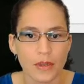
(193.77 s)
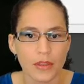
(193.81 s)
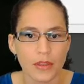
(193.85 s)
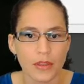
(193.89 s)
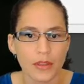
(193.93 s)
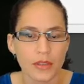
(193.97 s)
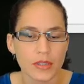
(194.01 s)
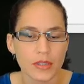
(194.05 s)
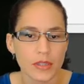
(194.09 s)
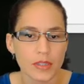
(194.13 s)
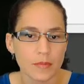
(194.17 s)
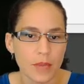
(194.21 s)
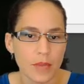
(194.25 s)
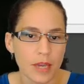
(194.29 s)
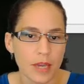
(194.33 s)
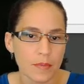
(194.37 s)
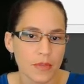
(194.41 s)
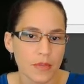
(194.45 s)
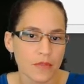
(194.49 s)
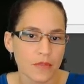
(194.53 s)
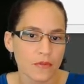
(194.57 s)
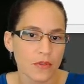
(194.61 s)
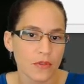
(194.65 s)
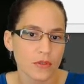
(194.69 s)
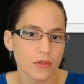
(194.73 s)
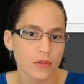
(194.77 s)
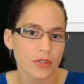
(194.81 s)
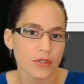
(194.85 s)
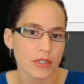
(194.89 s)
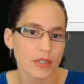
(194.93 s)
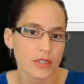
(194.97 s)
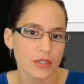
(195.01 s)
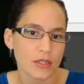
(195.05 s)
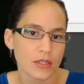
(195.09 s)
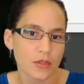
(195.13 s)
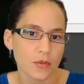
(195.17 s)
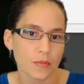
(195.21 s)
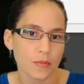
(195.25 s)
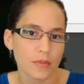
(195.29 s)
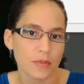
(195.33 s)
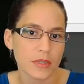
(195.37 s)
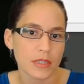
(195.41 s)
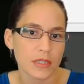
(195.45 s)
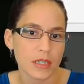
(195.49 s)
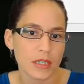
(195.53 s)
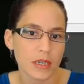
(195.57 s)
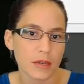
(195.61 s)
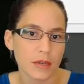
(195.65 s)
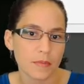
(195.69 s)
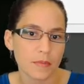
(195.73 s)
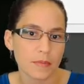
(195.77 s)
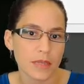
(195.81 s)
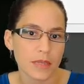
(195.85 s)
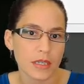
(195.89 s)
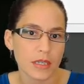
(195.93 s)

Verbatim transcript: The SMAPI folder has opened up